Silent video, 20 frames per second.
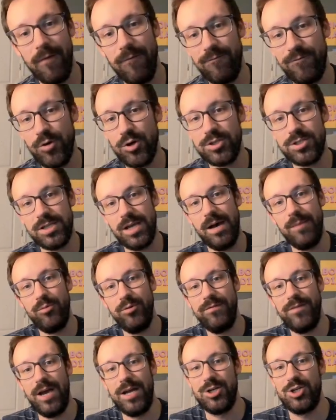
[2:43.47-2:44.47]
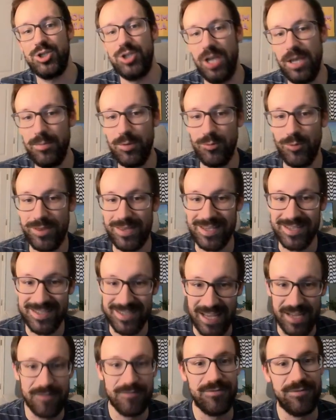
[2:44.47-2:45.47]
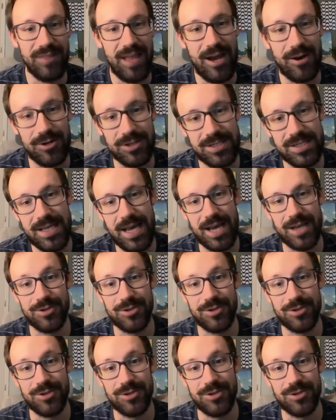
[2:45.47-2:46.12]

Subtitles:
First up, we've got Shaman with the Send Flowers attack.